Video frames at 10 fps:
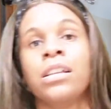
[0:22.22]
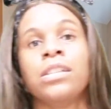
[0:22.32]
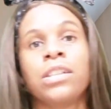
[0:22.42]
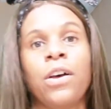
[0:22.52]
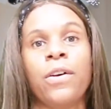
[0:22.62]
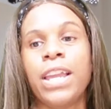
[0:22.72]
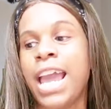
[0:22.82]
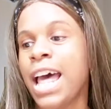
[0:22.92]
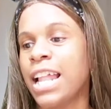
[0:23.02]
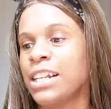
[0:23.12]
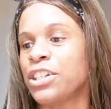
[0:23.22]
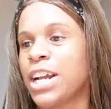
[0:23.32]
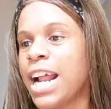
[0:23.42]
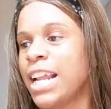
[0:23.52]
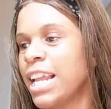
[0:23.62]
So yeah, let's
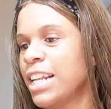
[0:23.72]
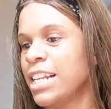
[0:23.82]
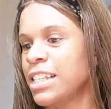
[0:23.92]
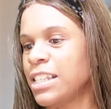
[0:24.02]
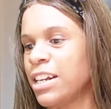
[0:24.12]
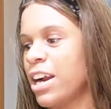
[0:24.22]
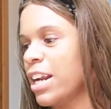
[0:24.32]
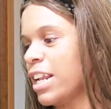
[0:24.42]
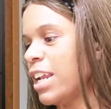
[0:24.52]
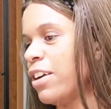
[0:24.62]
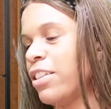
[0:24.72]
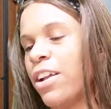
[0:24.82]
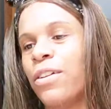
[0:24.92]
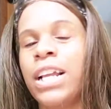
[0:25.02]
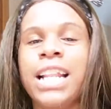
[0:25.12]
try to get this started here.
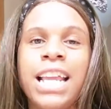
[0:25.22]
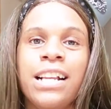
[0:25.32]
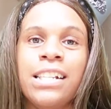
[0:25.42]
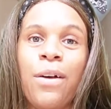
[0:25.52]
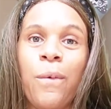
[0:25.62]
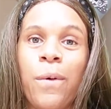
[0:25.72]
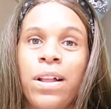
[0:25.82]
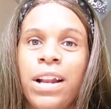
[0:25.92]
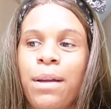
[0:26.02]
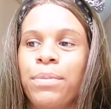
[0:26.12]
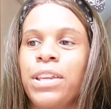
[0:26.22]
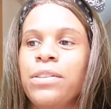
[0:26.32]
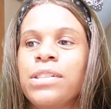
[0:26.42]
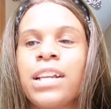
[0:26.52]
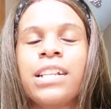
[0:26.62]
The only things I will not be
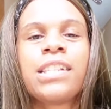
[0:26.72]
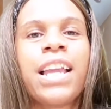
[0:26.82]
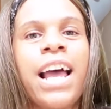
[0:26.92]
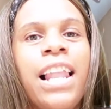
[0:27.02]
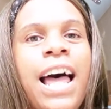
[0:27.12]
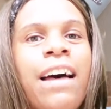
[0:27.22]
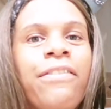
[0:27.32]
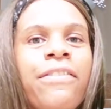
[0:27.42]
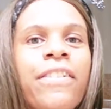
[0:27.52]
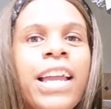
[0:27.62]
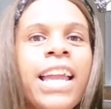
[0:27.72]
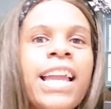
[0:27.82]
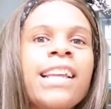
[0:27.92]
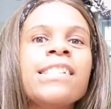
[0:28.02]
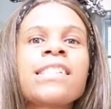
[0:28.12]
using as ELF
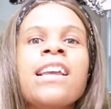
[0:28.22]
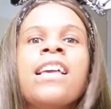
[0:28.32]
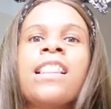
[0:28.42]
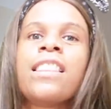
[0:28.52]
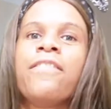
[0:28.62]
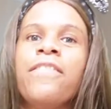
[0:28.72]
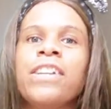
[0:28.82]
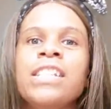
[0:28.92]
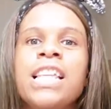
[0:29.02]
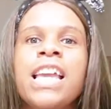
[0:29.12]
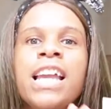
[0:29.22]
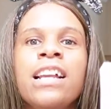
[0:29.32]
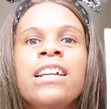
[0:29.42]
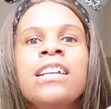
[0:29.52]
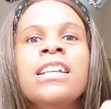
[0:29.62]
is the first
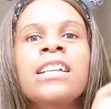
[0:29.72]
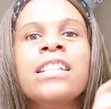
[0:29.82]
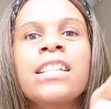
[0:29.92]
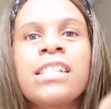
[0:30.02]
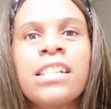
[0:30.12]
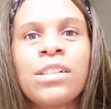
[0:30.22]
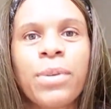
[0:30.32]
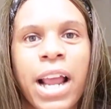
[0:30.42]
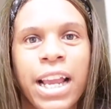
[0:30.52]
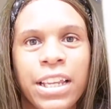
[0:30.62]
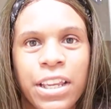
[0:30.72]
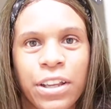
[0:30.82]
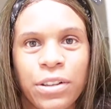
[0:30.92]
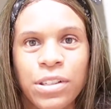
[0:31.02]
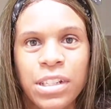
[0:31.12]
thing. This is what I
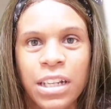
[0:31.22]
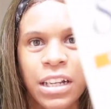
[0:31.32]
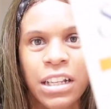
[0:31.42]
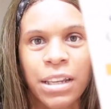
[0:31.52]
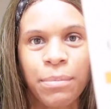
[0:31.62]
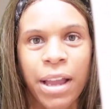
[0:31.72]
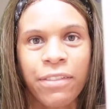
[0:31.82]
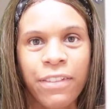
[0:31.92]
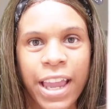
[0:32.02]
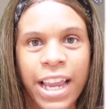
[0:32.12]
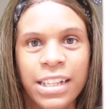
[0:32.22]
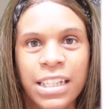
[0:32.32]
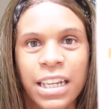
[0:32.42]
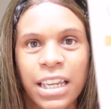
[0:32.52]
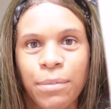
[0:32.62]
use to clean my
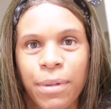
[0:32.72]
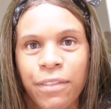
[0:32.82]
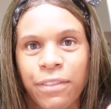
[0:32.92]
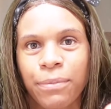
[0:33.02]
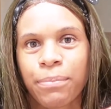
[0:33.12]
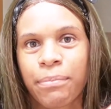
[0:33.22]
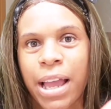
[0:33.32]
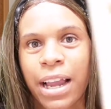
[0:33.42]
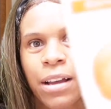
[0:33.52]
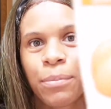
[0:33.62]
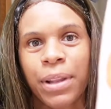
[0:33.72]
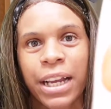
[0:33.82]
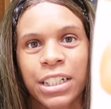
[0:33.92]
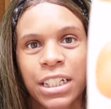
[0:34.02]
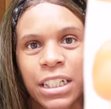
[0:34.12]
face and keep my
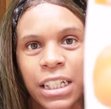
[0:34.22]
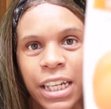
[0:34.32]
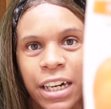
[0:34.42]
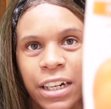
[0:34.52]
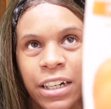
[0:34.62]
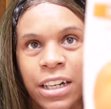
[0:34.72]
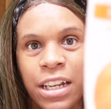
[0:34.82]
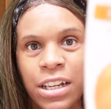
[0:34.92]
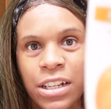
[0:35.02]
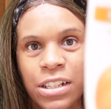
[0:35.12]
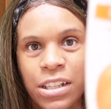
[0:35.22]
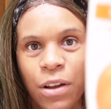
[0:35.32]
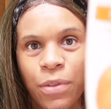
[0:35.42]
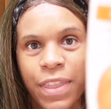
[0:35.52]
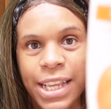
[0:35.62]
complexion clear.
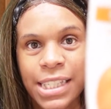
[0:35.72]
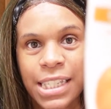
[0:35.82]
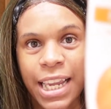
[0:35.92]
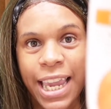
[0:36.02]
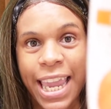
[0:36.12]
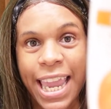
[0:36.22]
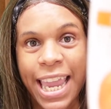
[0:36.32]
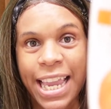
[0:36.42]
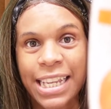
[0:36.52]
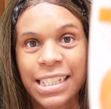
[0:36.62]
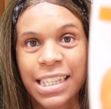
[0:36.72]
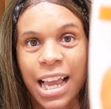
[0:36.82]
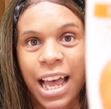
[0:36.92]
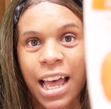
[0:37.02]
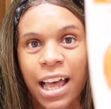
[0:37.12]
So this is
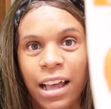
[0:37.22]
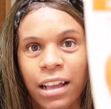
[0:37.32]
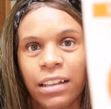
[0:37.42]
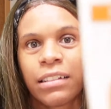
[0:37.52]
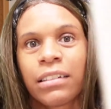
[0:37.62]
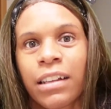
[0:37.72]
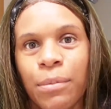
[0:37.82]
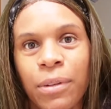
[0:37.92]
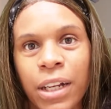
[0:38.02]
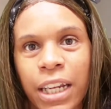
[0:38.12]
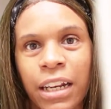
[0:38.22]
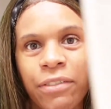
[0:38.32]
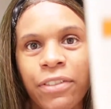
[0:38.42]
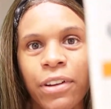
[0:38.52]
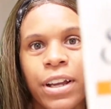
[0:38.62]
come on, get
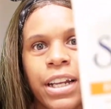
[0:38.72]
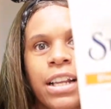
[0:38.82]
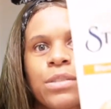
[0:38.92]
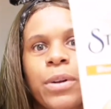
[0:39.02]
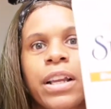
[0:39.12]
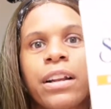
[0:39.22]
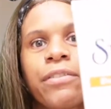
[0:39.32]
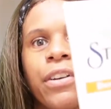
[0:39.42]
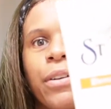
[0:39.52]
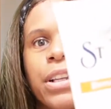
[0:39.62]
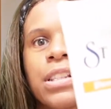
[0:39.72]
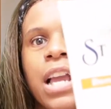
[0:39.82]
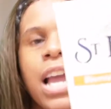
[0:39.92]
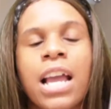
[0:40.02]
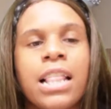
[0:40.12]
in focus. It doesn't want to get in focus.
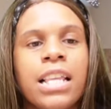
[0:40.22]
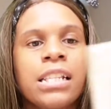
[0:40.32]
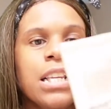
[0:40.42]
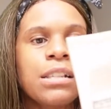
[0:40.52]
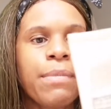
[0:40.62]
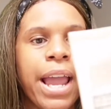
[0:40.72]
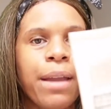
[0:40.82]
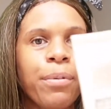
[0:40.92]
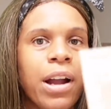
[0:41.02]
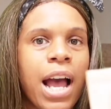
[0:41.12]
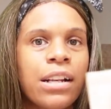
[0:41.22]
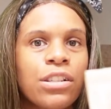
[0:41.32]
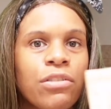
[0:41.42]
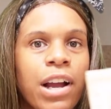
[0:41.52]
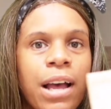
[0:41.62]
This is my Apricot
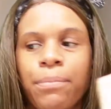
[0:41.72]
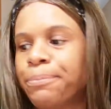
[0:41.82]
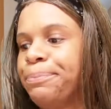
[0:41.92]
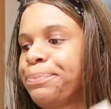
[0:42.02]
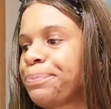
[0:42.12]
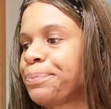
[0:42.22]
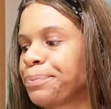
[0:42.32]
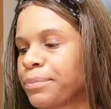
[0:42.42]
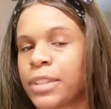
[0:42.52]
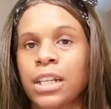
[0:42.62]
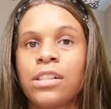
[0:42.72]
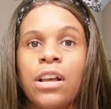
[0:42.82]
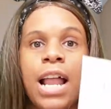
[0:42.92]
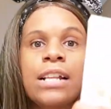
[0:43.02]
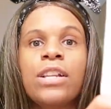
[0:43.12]
Scrub.
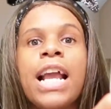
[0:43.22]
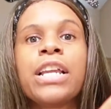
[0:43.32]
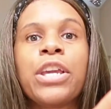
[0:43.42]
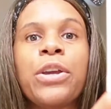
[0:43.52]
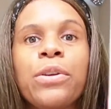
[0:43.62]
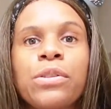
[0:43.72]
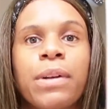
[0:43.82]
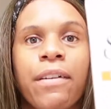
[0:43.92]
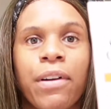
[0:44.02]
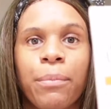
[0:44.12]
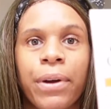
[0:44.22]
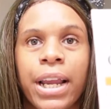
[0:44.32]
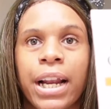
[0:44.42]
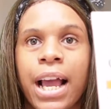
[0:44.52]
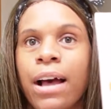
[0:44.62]
So that's what I use whenever I'm
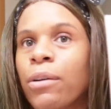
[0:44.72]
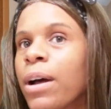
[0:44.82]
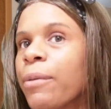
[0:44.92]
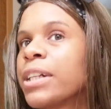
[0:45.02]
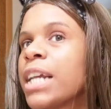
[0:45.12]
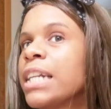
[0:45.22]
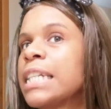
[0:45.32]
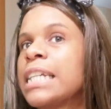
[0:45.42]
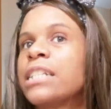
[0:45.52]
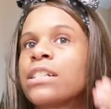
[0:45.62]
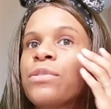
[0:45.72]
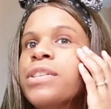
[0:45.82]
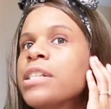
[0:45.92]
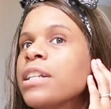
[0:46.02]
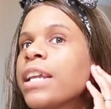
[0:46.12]
breaking out, which I did just
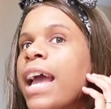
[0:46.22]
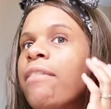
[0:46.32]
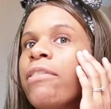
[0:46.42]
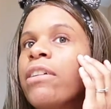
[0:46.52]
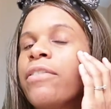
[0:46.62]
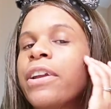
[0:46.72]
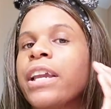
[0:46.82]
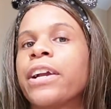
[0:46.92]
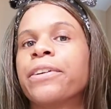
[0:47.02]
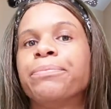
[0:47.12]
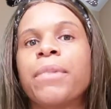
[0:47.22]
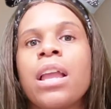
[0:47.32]
recently have one over here